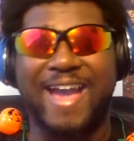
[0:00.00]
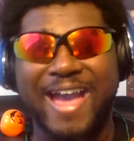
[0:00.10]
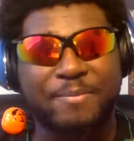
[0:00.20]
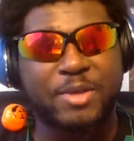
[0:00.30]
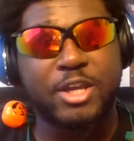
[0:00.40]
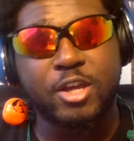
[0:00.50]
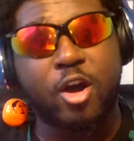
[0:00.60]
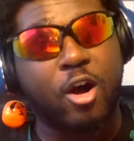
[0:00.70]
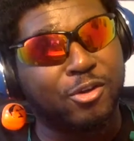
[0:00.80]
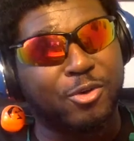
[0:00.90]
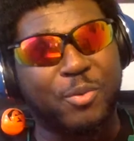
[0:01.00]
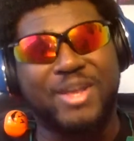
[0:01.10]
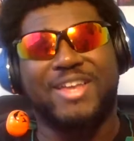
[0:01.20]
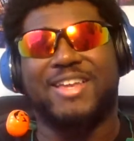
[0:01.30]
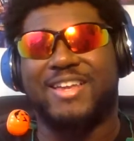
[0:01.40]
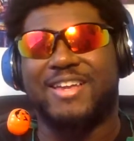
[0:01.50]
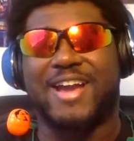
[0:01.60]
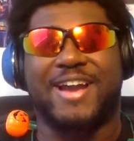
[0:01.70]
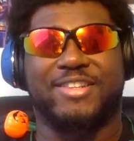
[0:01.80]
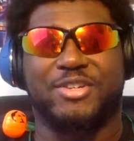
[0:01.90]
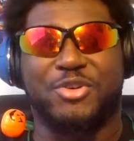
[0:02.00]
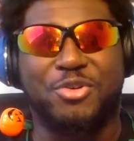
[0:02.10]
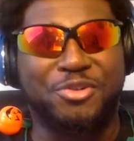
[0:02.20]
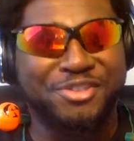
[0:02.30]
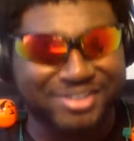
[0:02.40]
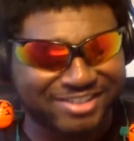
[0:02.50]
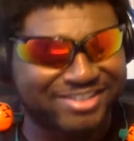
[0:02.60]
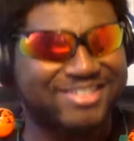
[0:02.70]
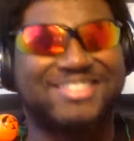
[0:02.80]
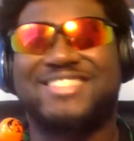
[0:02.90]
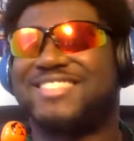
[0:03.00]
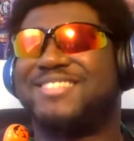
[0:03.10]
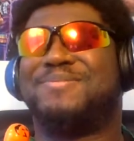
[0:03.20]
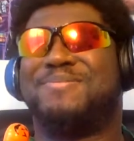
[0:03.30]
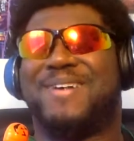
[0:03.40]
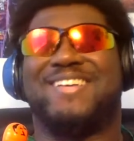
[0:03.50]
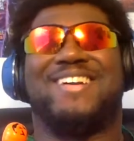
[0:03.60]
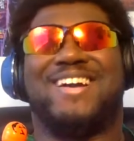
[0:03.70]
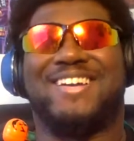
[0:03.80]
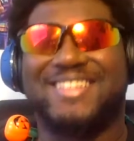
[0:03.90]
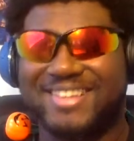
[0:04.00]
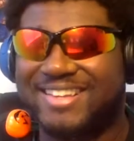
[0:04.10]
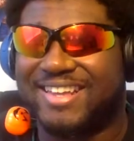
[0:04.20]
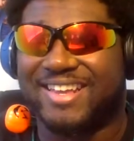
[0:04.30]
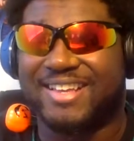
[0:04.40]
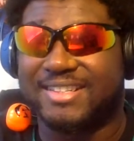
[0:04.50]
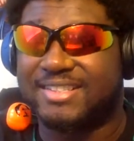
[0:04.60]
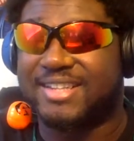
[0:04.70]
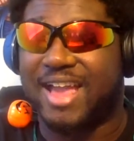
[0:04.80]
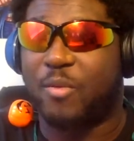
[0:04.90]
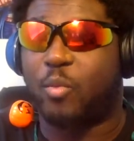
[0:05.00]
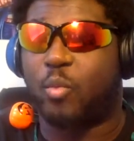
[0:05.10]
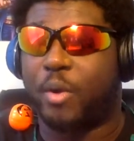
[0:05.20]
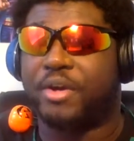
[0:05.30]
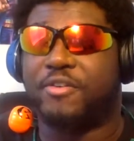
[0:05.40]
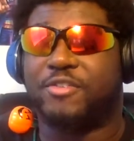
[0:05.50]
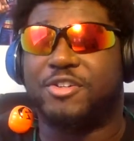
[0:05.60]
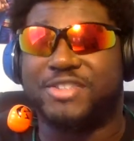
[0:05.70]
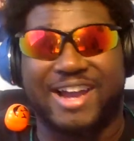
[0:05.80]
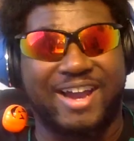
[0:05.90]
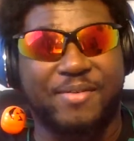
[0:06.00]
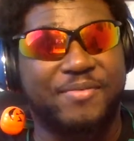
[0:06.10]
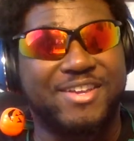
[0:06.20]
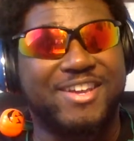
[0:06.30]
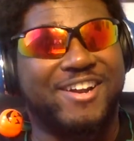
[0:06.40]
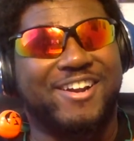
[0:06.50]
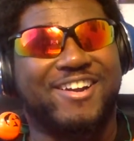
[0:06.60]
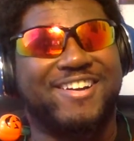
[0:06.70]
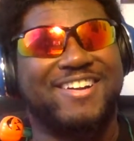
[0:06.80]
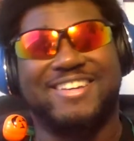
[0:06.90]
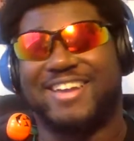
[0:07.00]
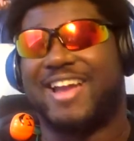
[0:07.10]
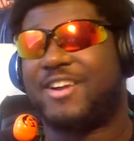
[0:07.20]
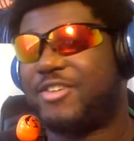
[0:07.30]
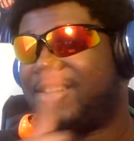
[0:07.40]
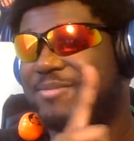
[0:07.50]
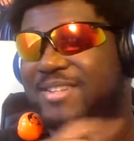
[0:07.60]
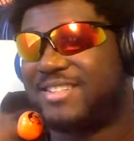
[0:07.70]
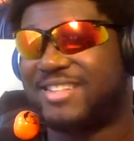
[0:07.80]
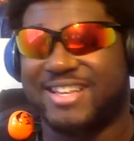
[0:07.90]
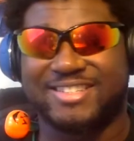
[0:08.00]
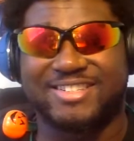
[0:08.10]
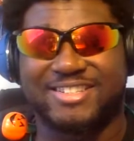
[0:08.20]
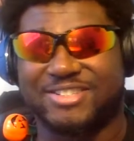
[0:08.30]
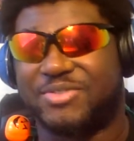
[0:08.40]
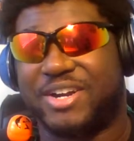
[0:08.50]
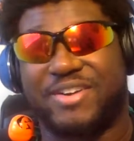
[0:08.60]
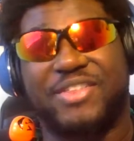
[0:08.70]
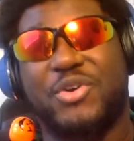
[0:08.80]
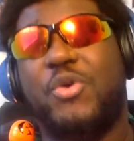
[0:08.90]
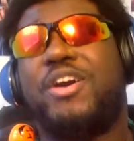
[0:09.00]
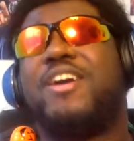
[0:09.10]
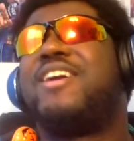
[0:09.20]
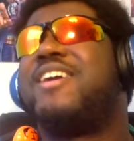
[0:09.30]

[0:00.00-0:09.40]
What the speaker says: Happy Halloween, guys and ghouls. My god, it's that wonderful time of the year. Not Christmas, that's just right around the corner.